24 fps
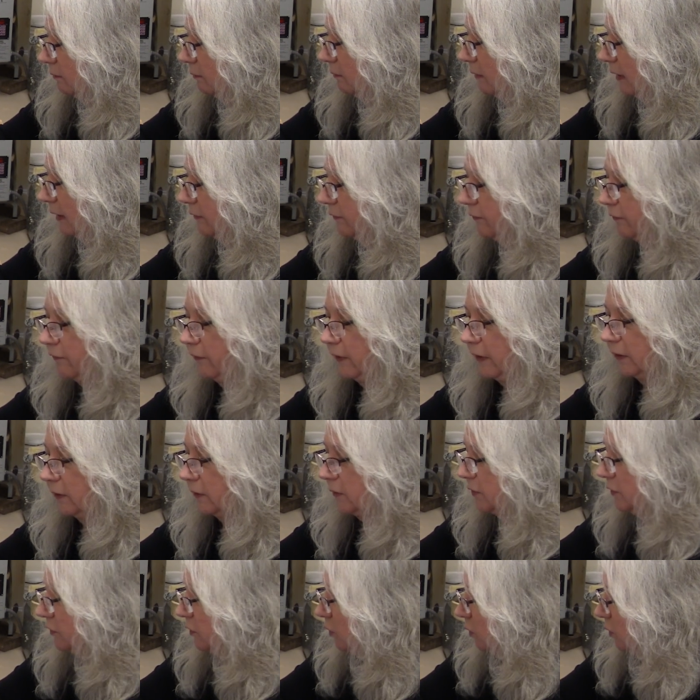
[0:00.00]
it
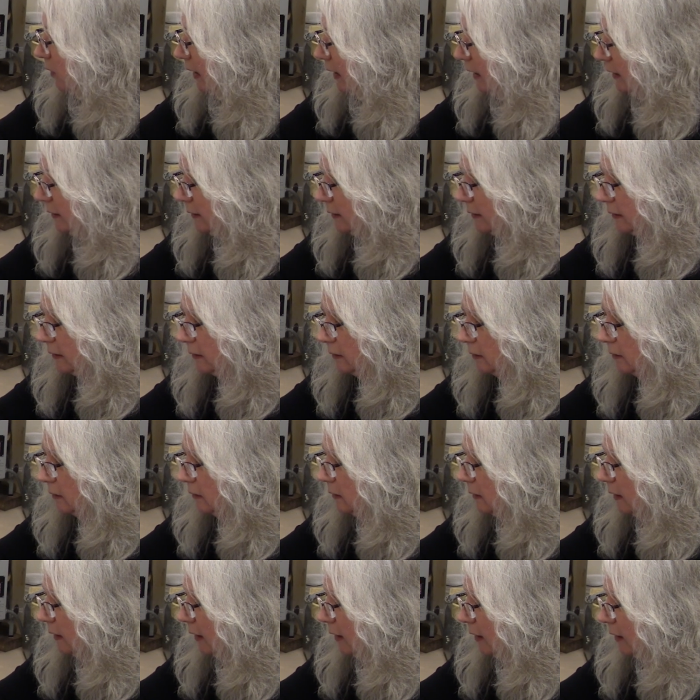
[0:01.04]
feels great
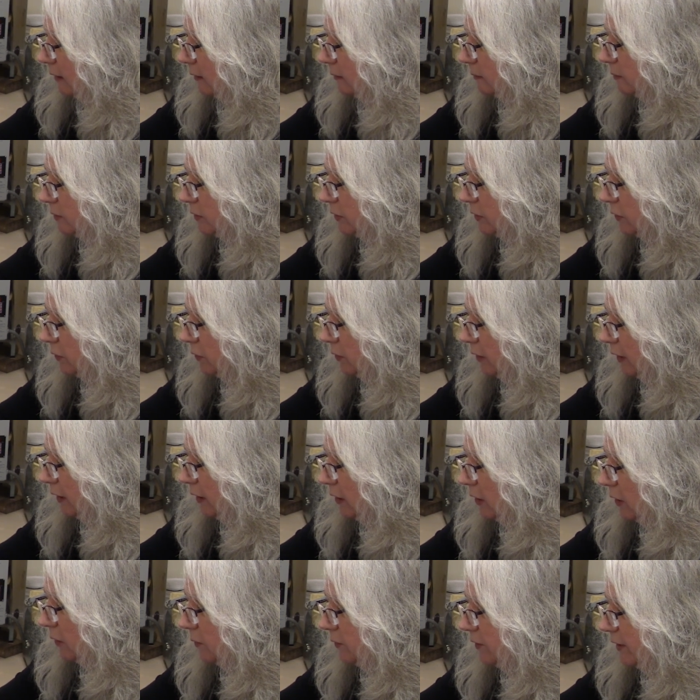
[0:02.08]
uh, certainly no